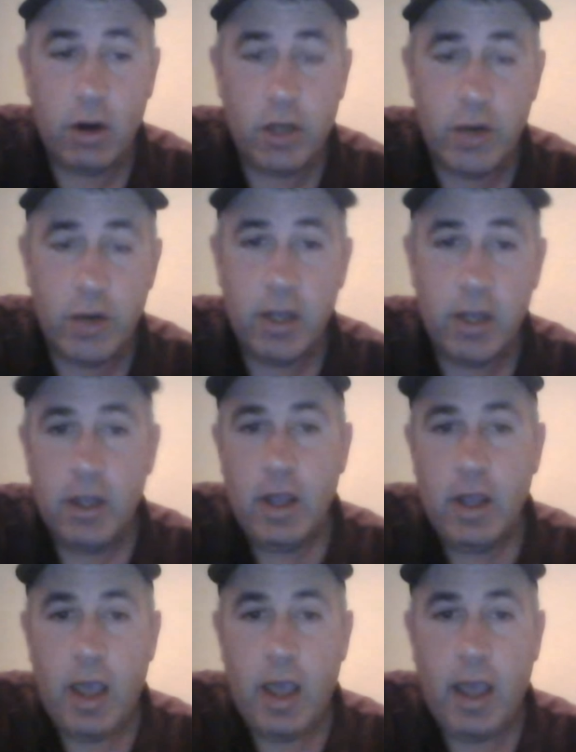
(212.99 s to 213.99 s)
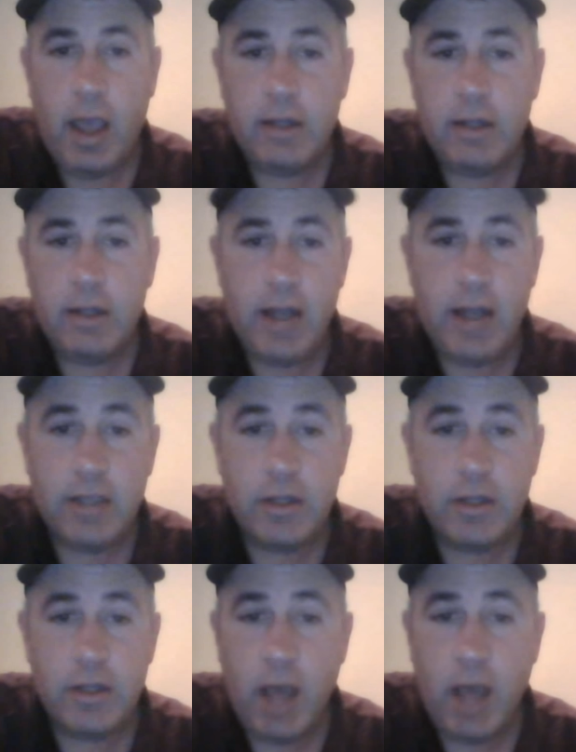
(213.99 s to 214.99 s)
country, and it has
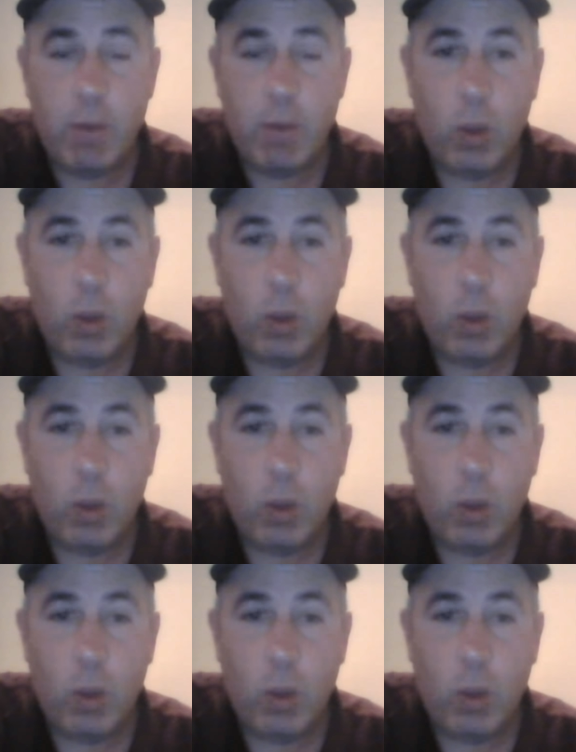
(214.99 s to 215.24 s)
to stop.